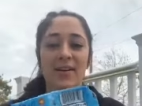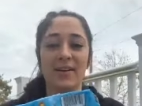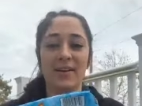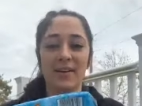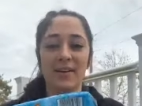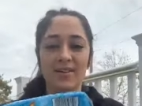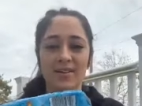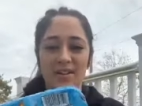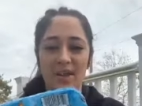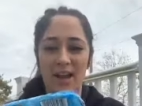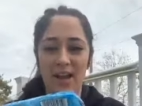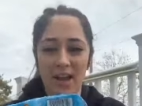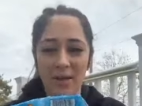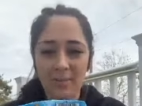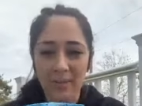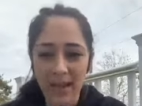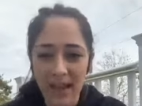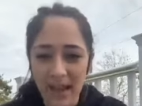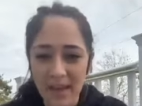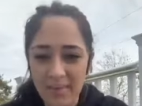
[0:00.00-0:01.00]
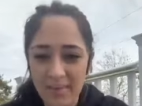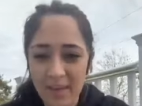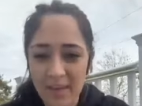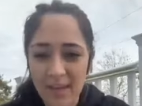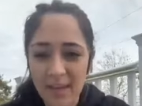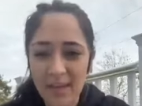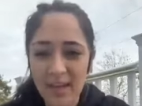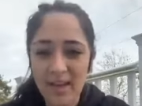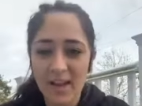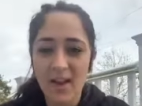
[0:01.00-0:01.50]
Good job,
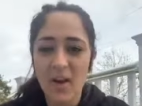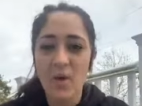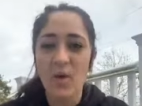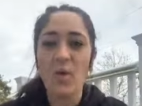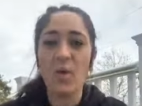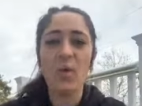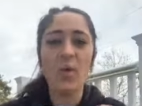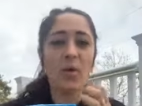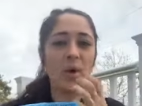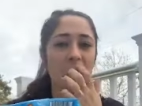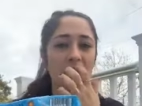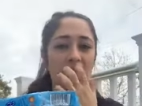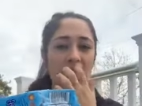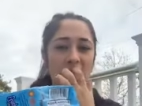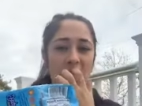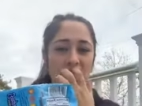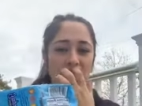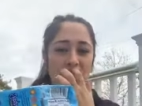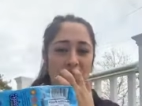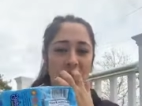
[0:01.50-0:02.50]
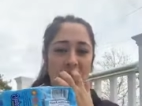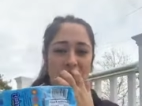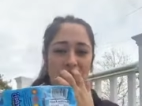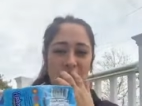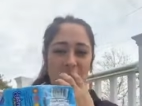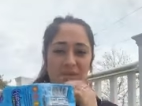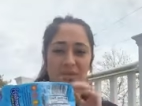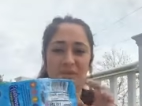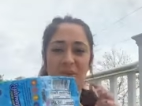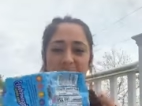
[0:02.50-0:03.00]
Gabby. Or the
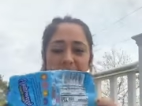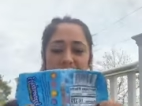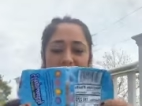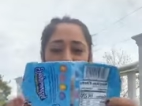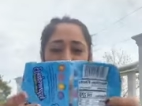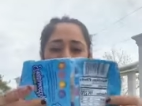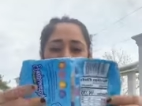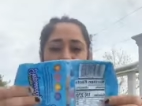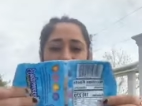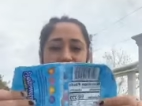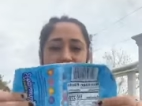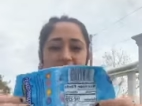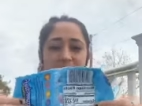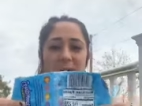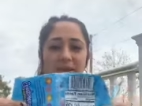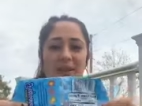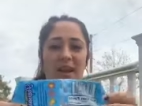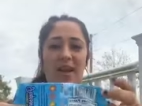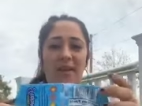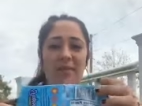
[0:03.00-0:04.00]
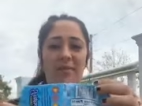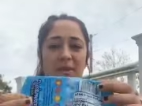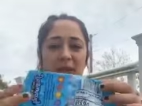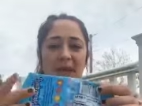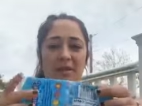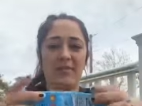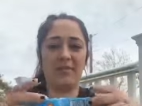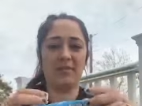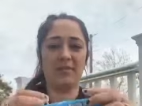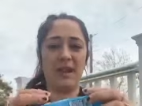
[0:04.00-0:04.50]
trash. So what about this wrapper now that we
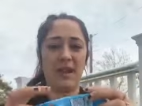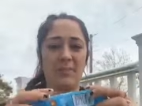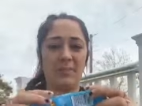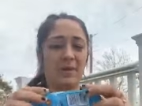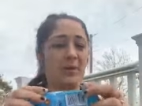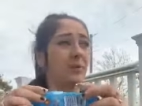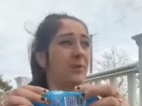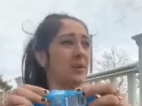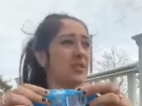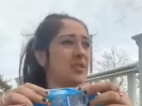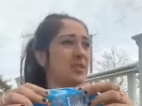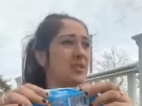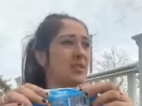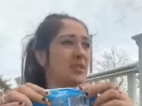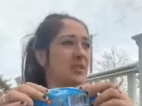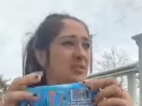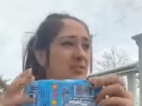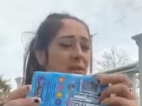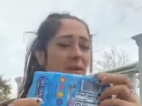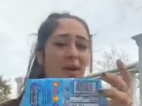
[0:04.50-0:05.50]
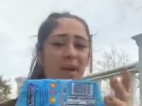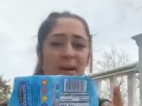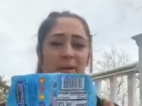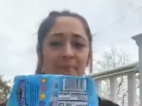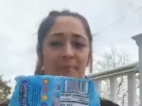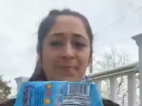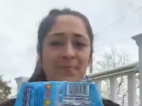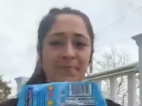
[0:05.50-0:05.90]
have a wrapper? Where should this one go?